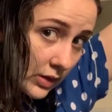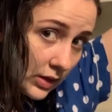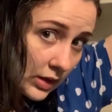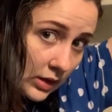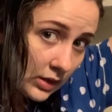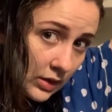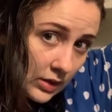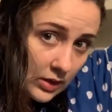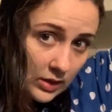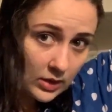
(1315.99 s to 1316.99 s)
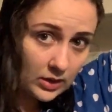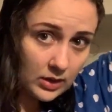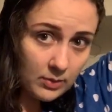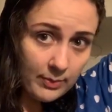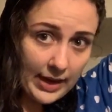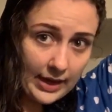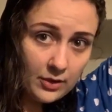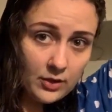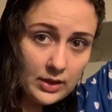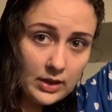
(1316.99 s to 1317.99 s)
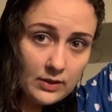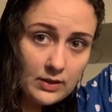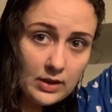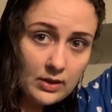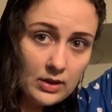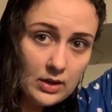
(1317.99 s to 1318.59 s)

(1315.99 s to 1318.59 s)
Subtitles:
leaning back or anything.